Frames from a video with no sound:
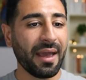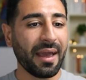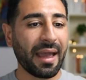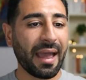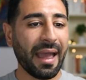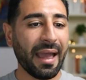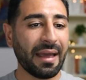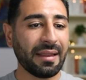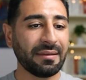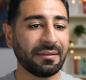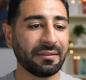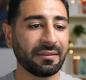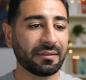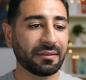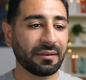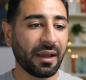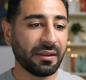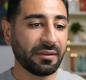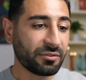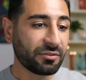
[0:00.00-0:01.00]
And
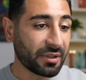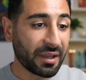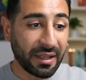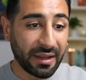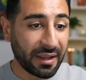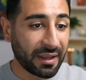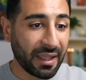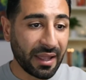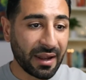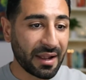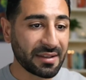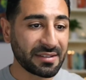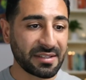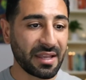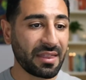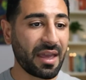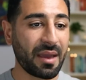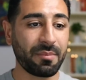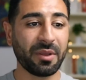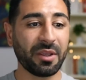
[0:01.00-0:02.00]
I
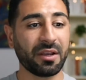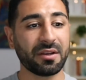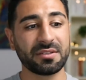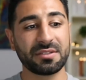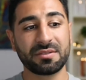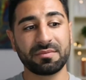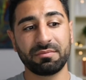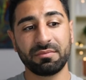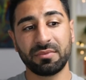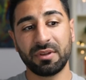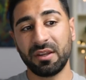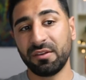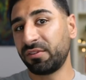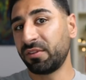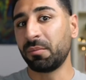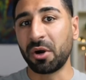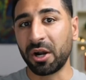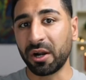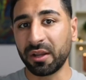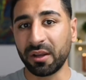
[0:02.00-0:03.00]
say that because if
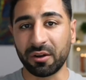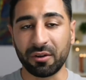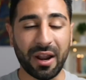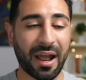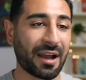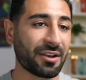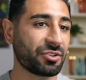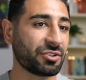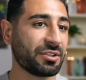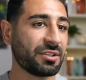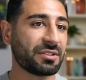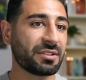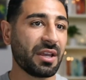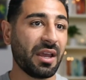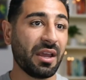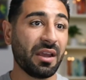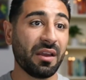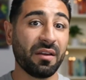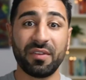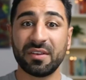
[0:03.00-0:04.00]
the market crashes,
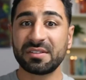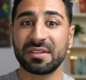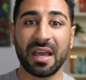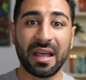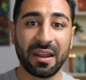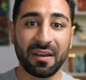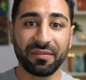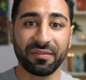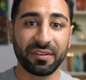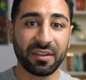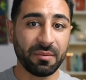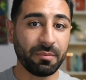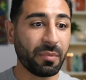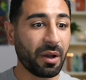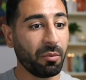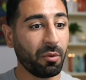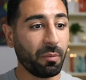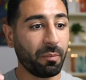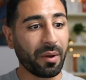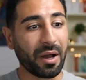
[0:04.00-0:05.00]
if this NFT
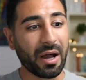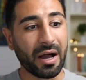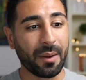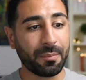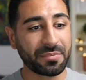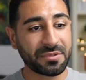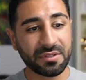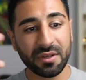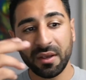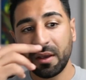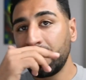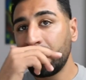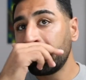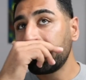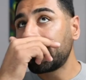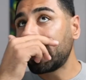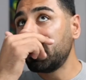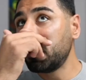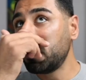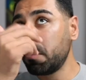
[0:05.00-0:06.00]
bubble pops,
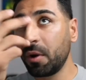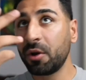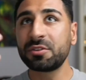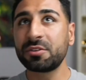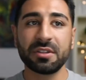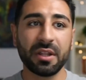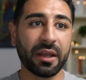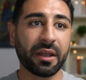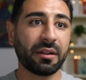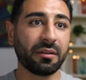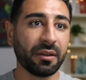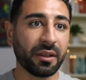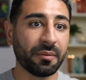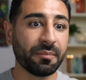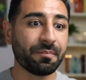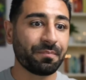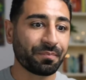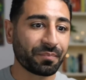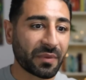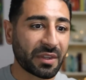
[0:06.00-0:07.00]
it will most
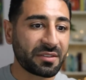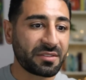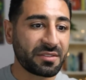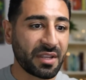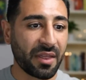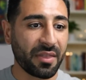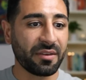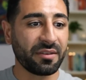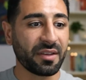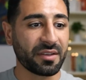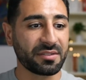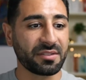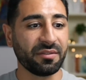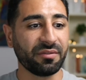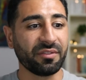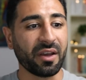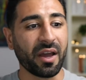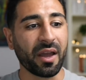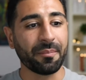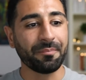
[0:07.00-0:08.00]
likely stand the test
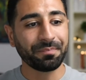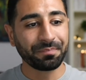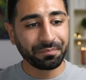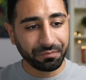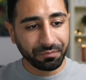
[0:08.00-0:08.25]
of time.